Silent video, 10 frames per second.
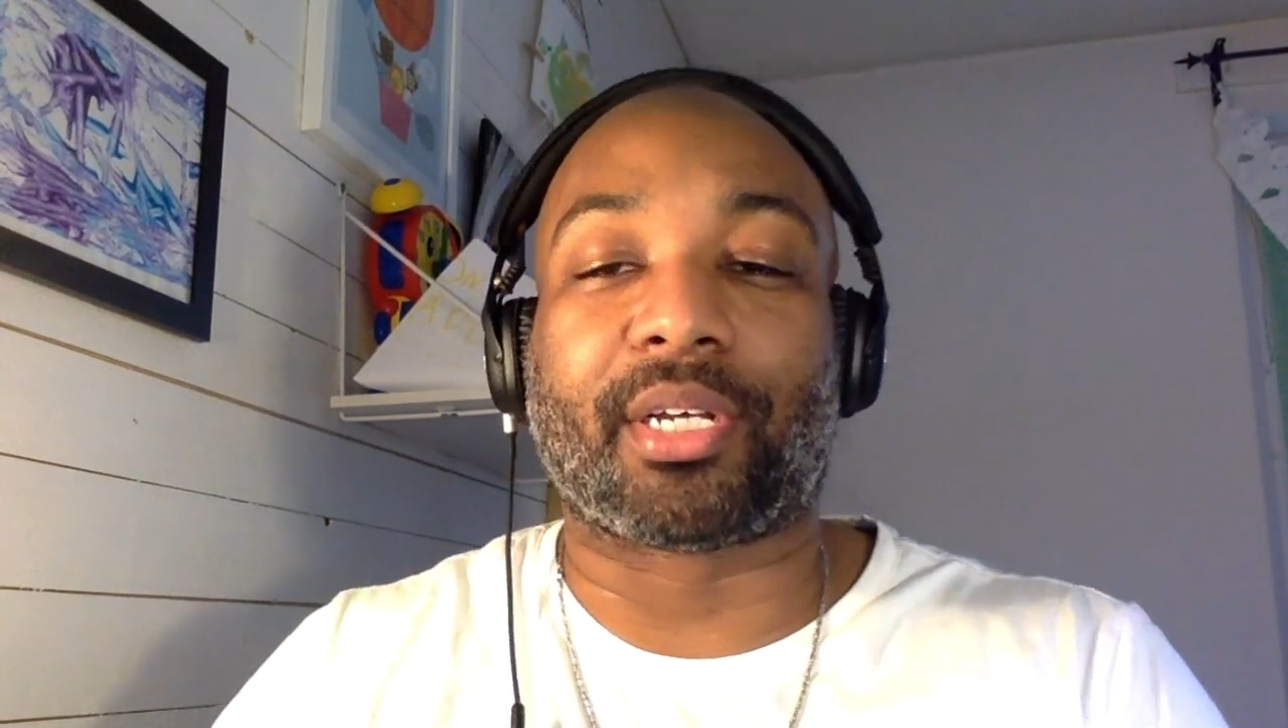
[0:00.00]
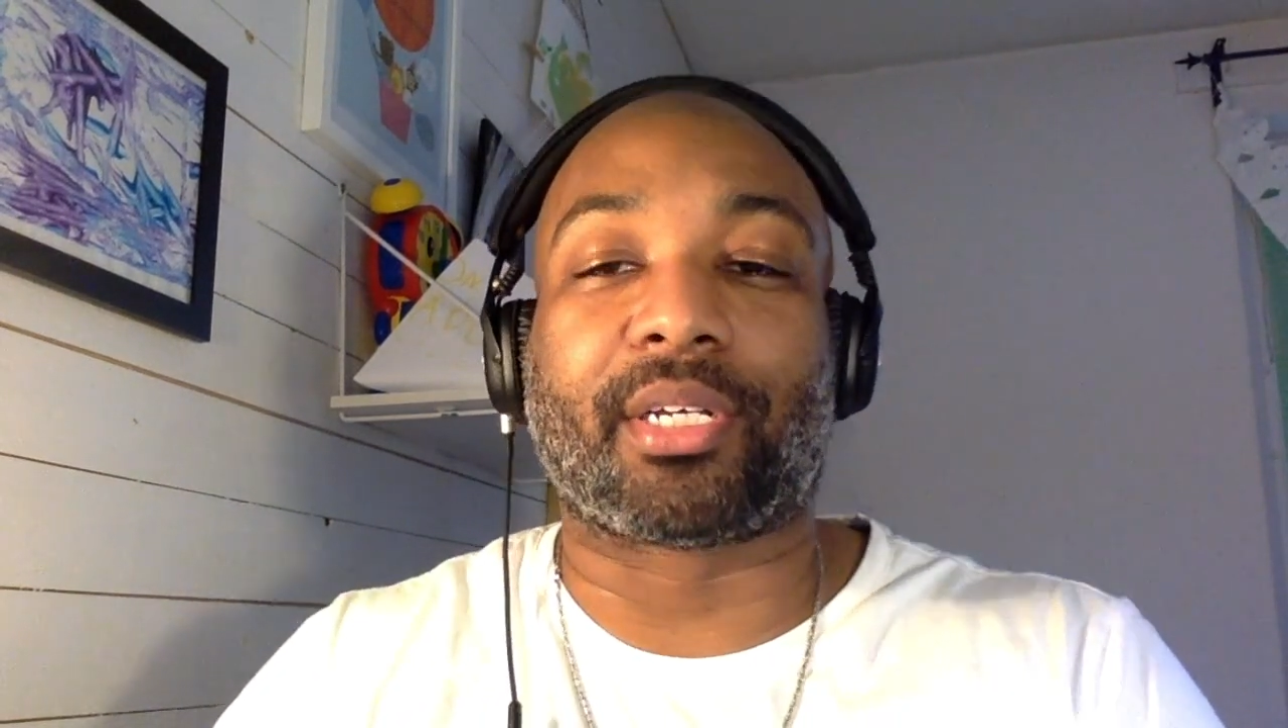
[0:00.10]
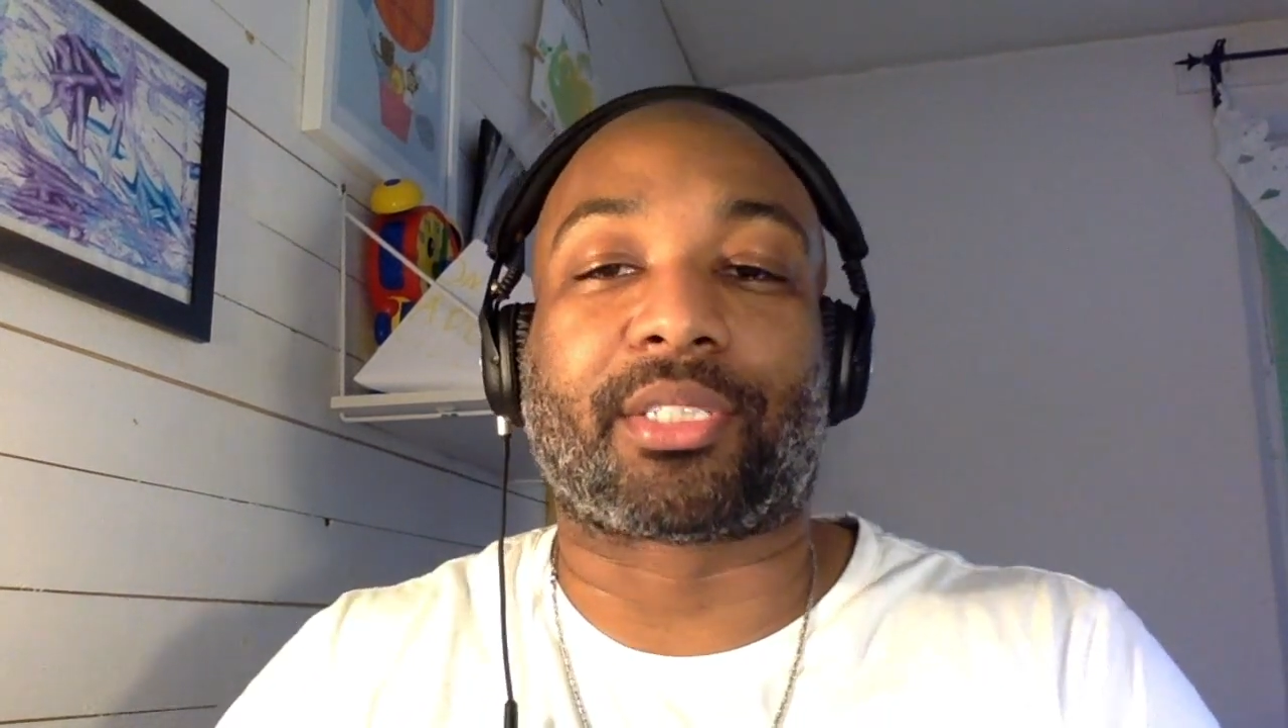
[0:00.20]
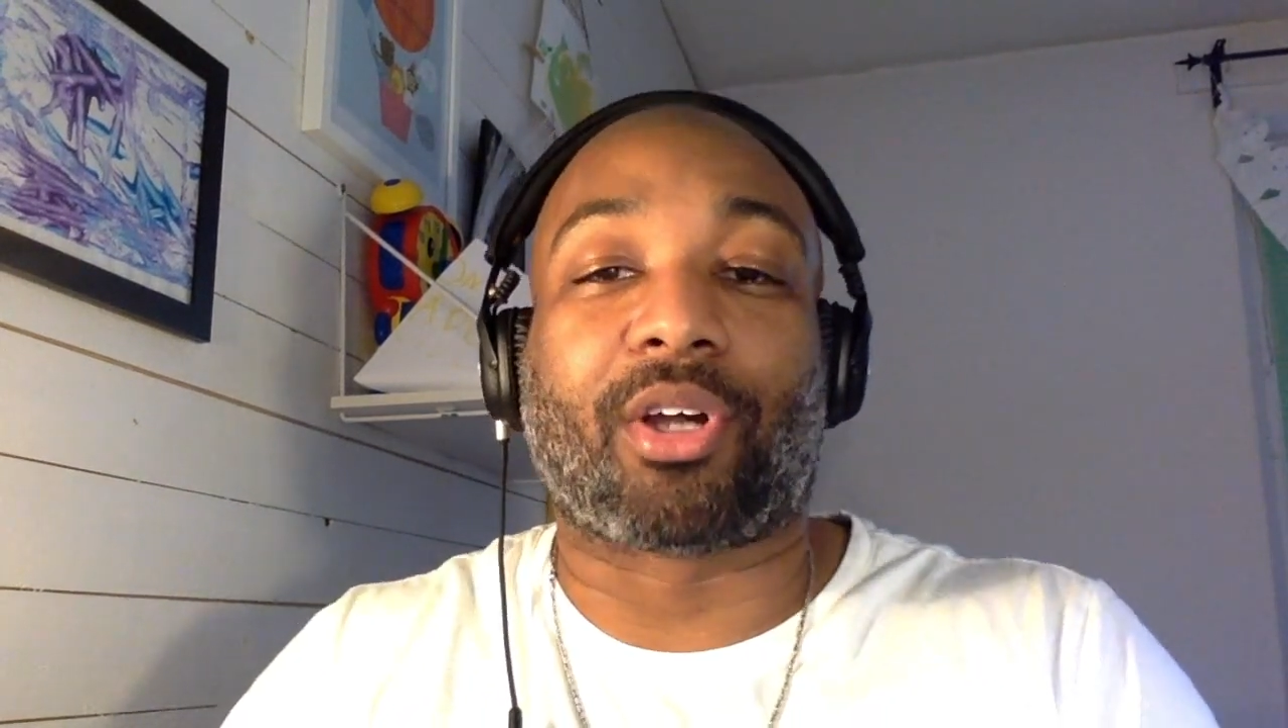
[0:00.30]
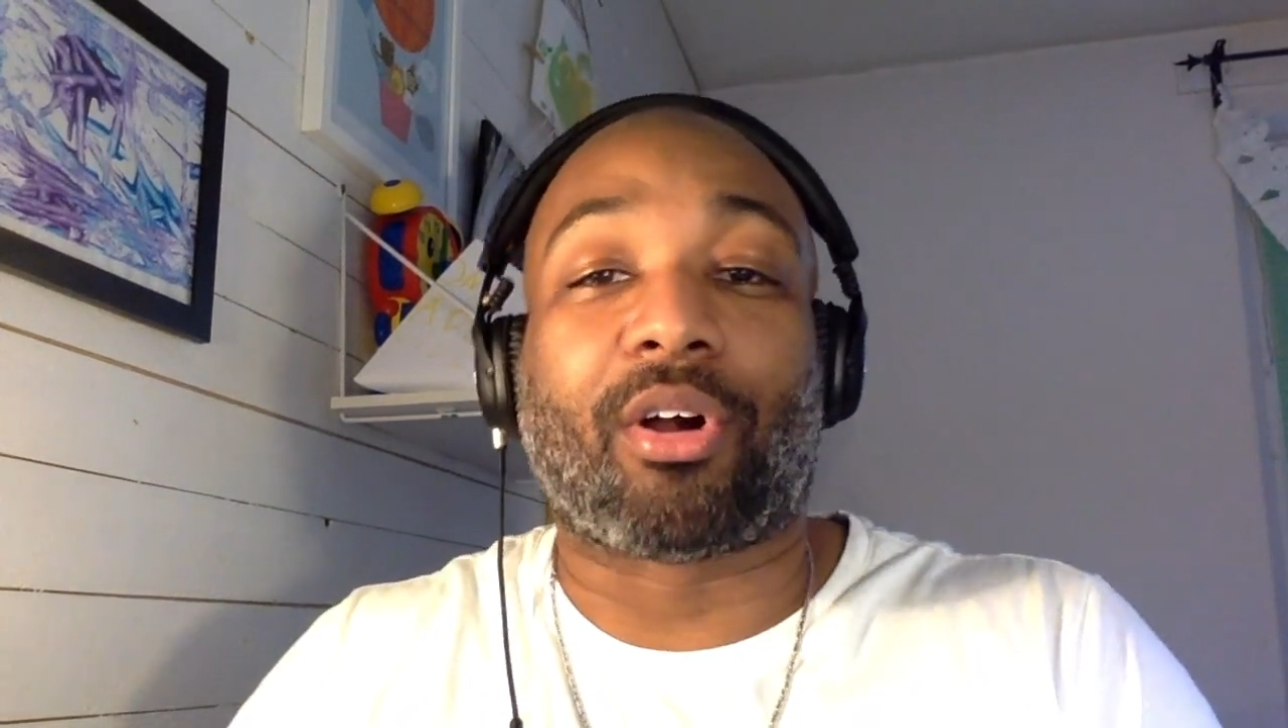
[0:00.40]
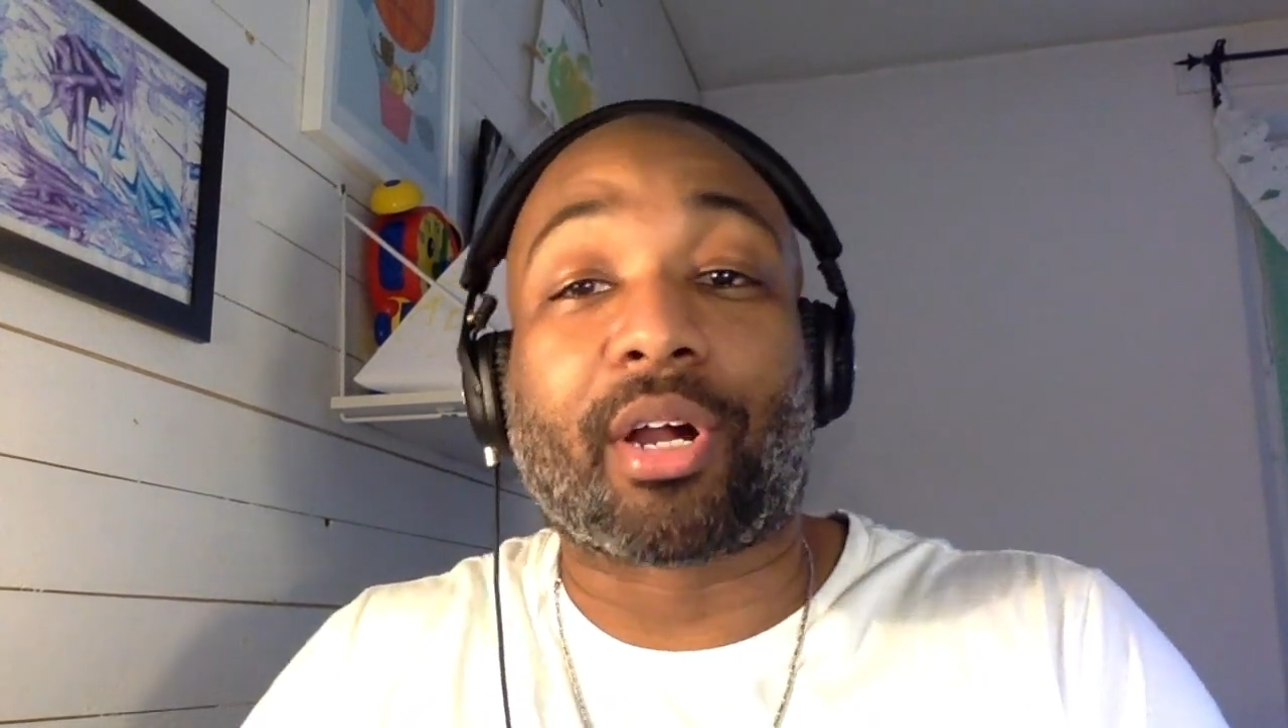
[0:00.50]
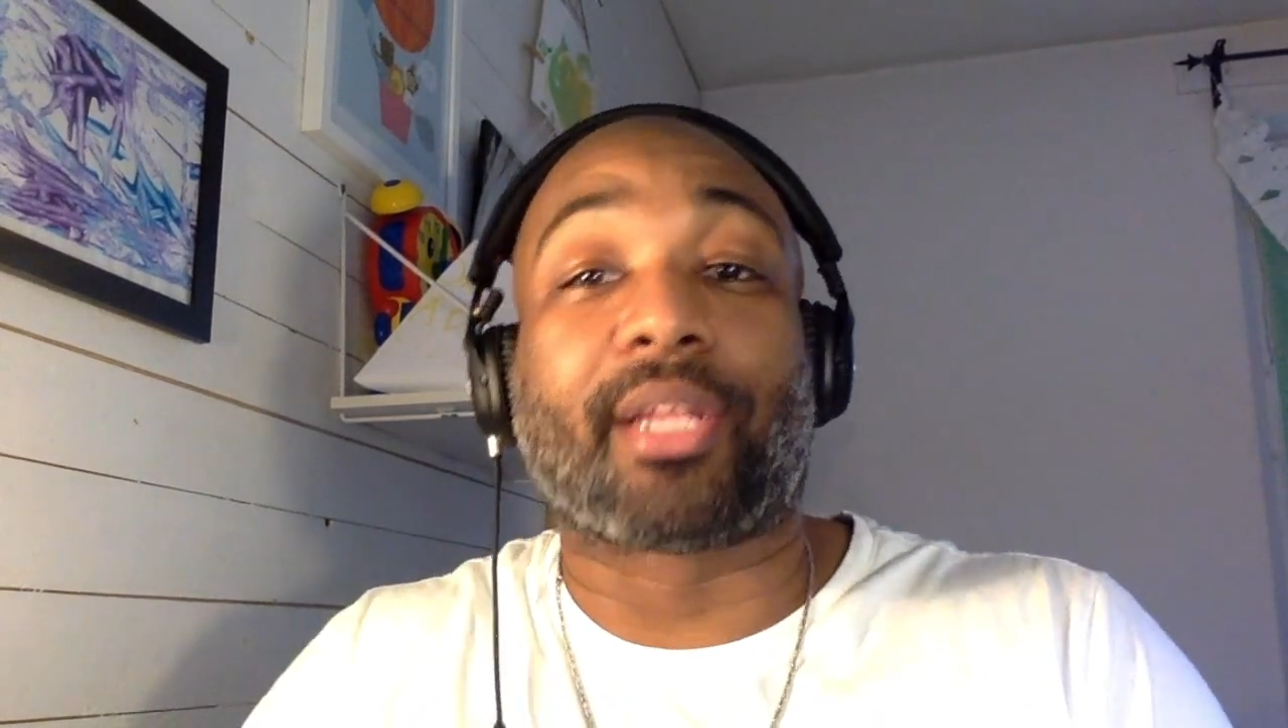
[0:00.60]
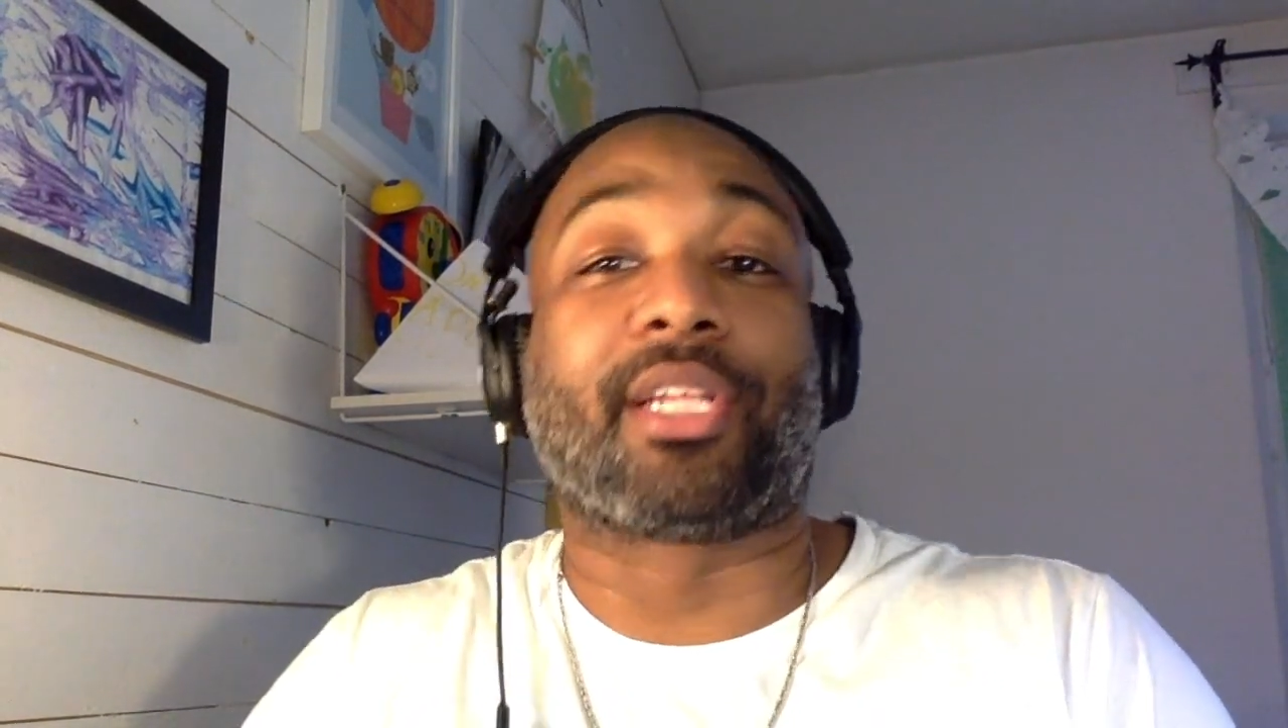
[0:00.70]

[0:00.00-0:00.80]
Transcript: song and